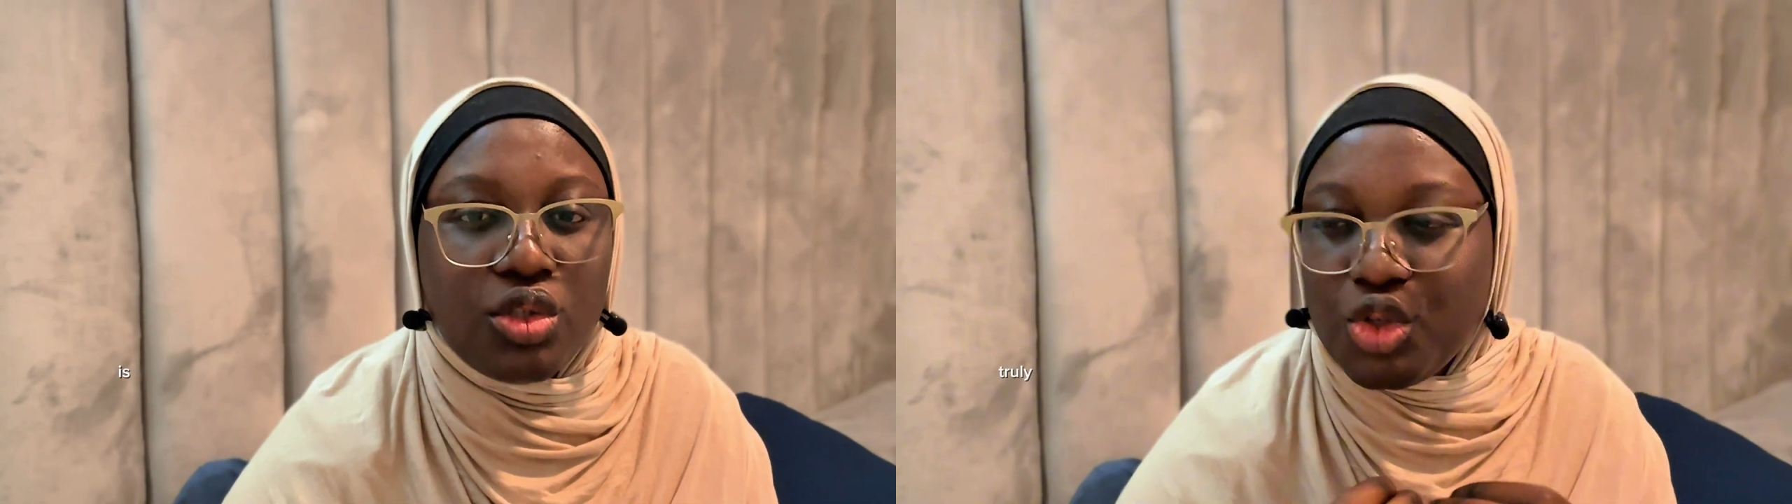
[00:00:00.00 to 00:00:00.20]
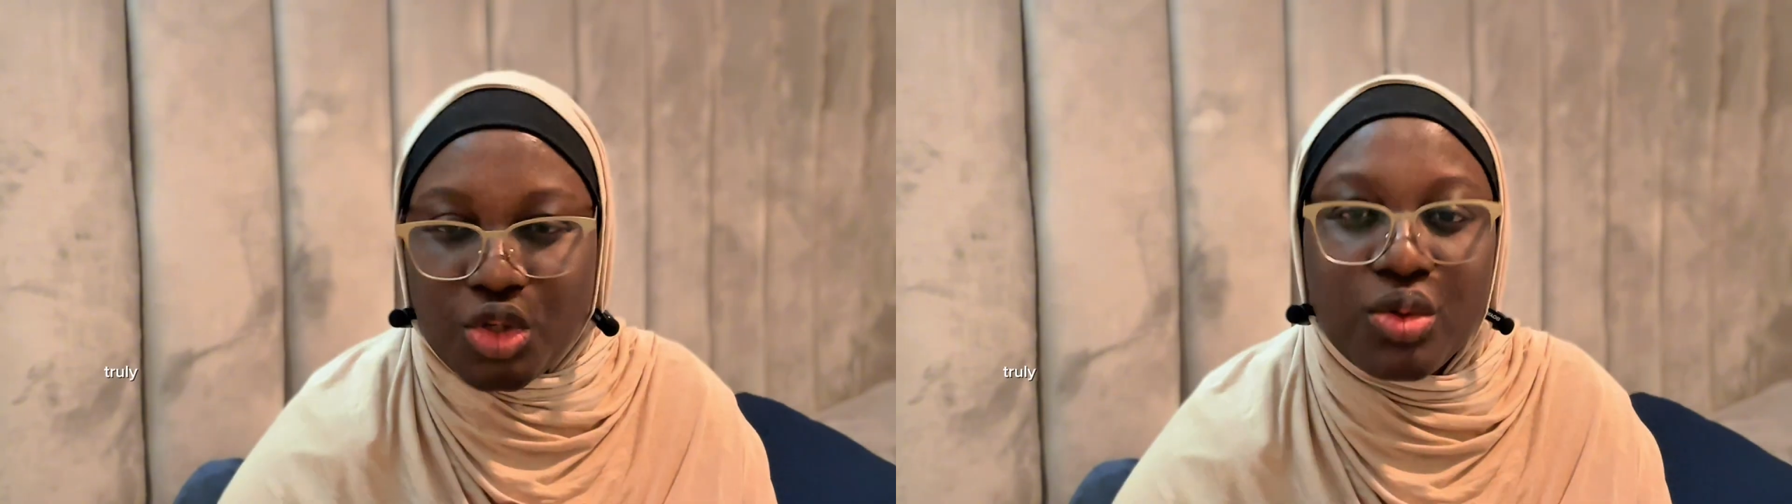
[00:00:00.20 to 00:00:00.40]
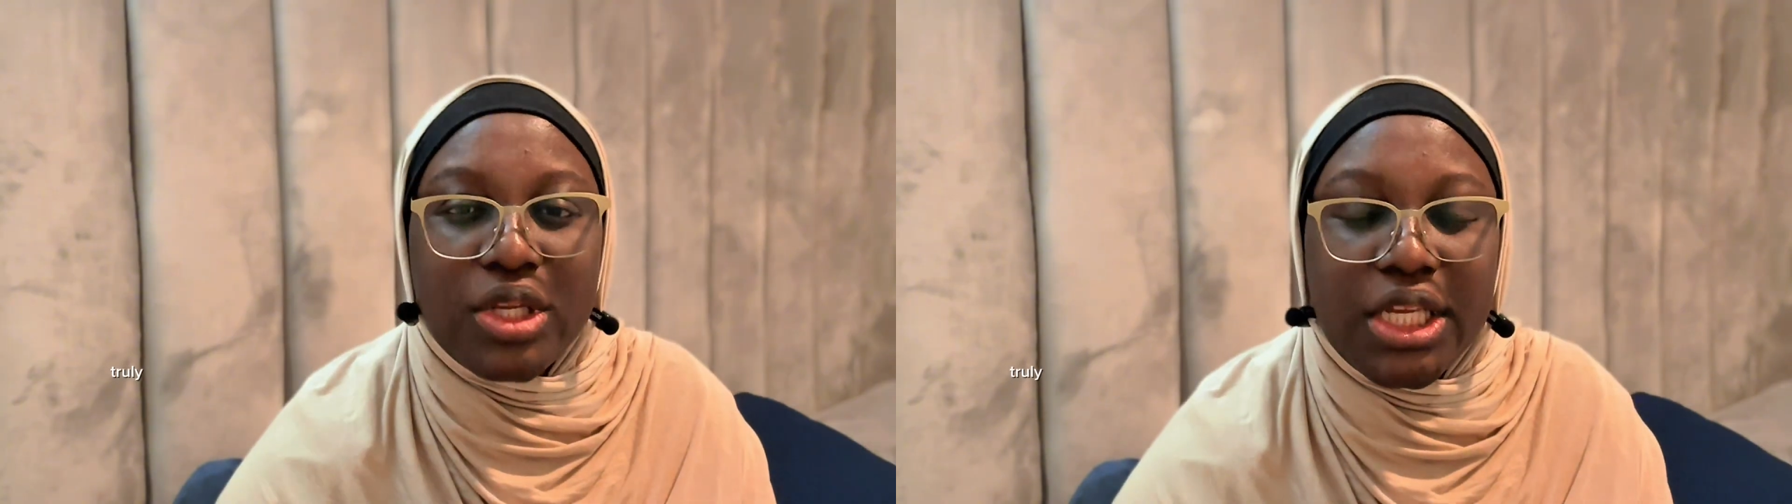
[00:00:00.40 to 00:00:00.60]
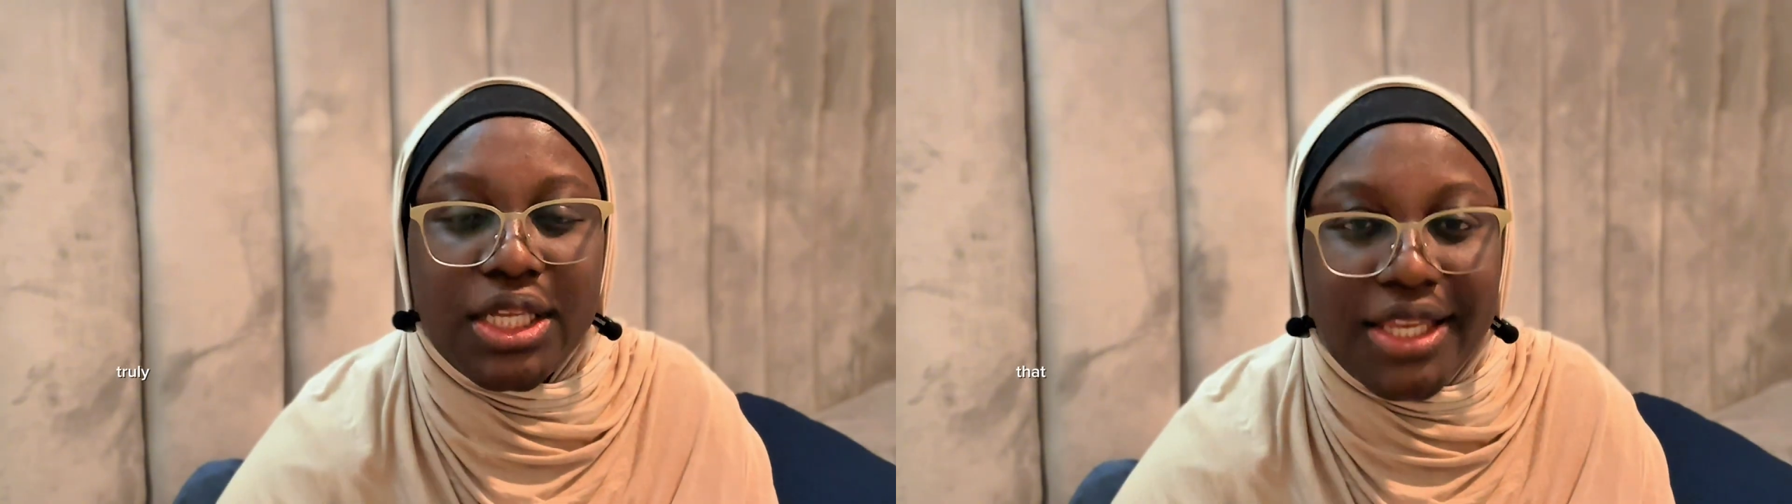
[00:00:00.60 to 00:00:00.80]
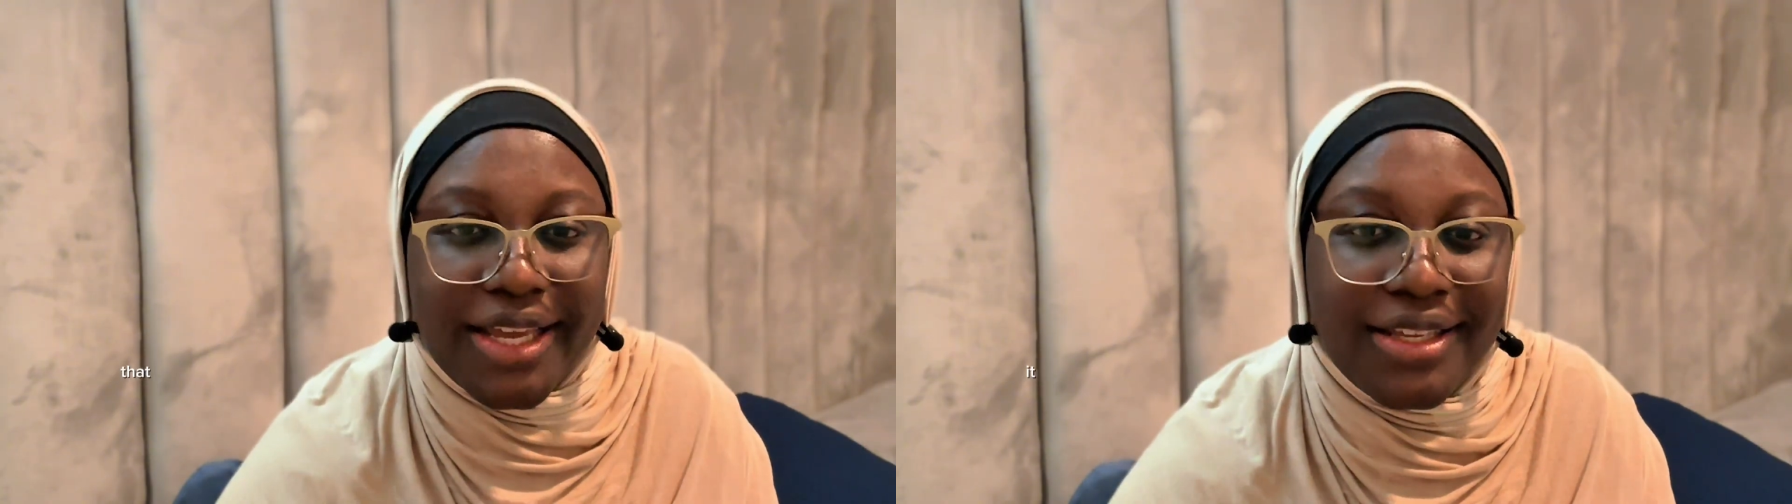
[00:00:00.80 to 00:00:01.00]
truly
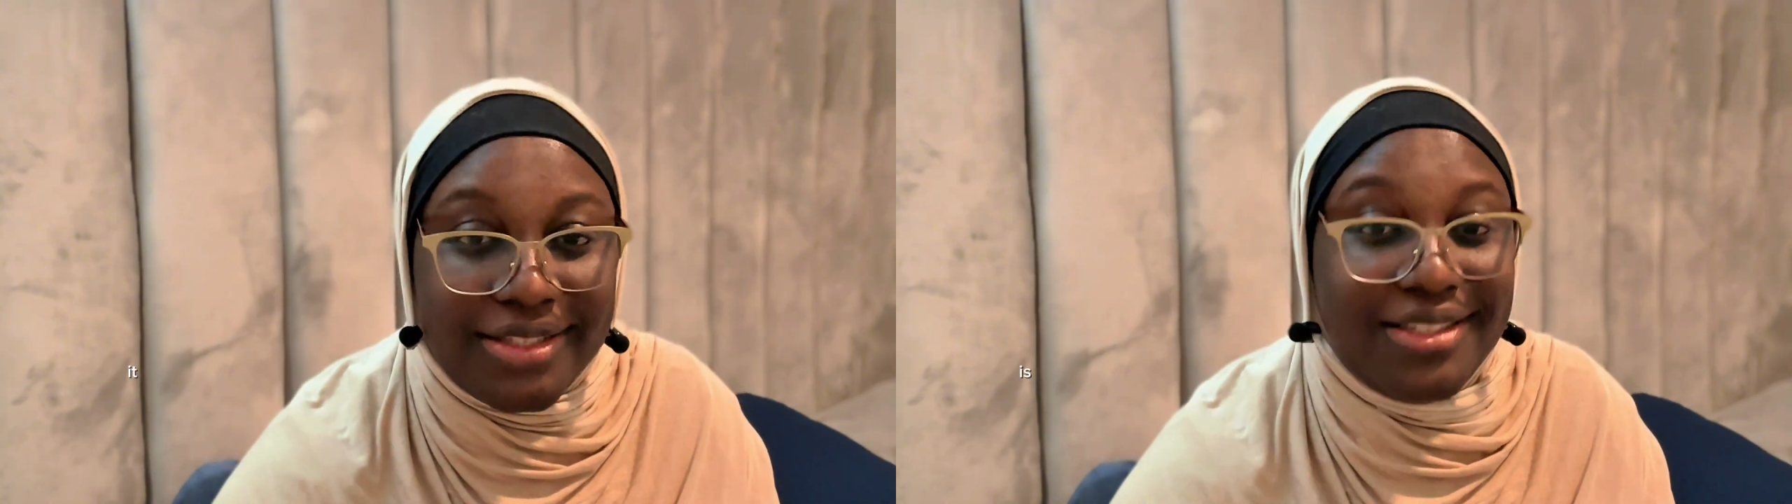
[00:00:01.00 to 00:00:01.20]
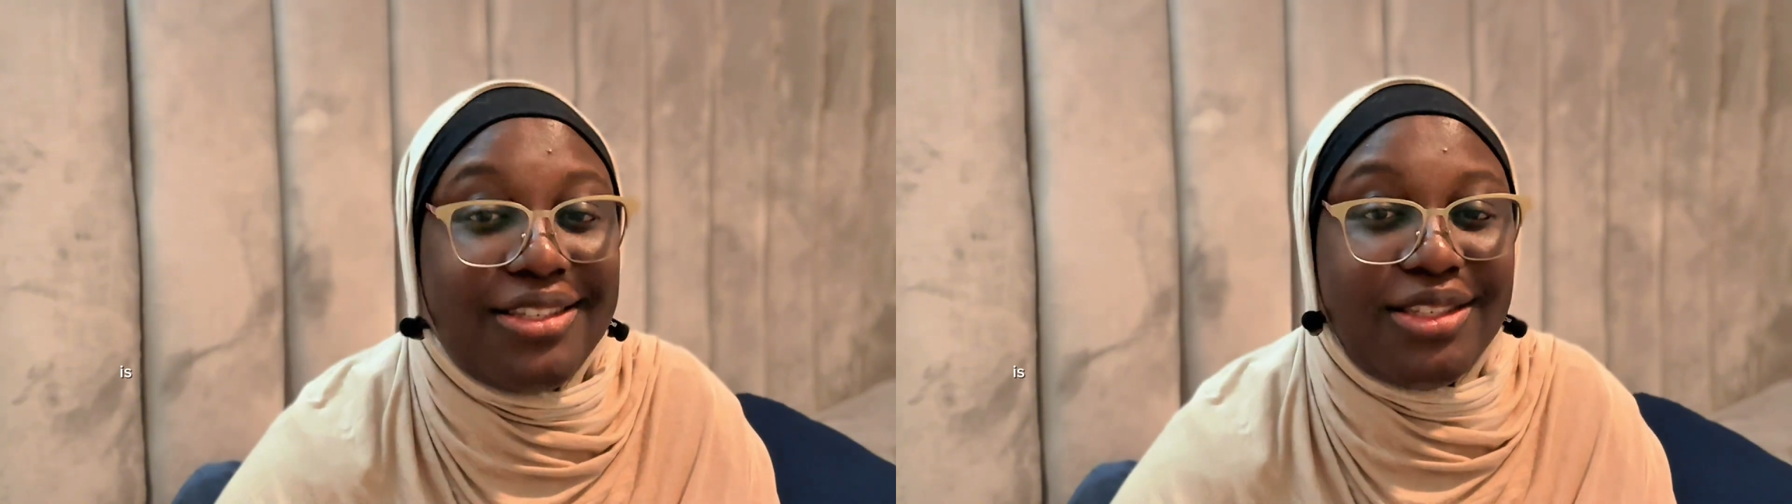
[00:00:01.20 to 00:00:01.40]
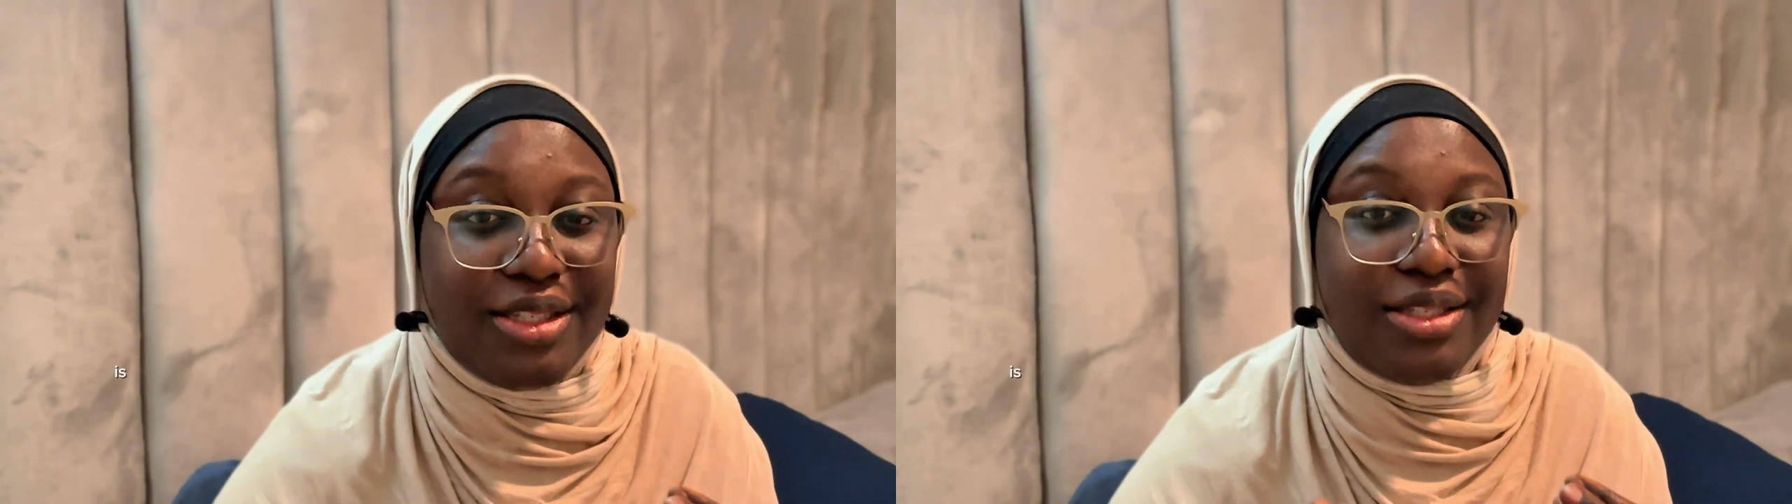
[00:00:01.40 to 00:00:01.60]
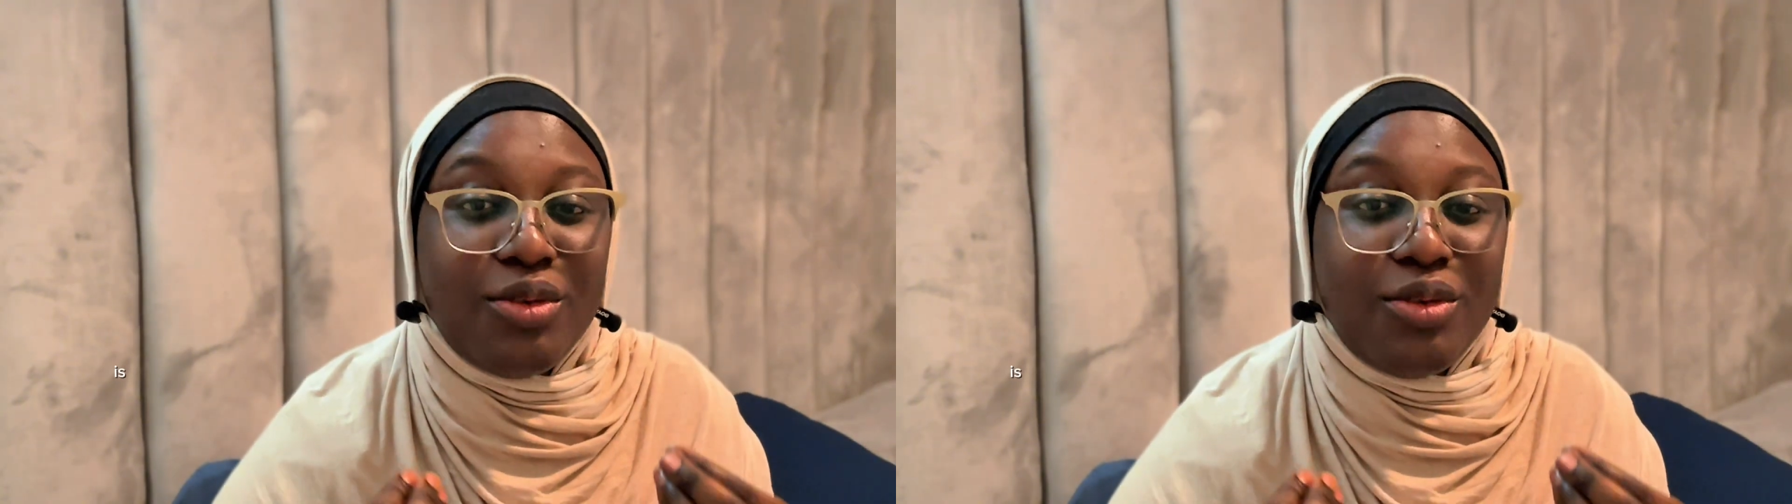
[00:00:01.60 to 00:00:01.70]
that it is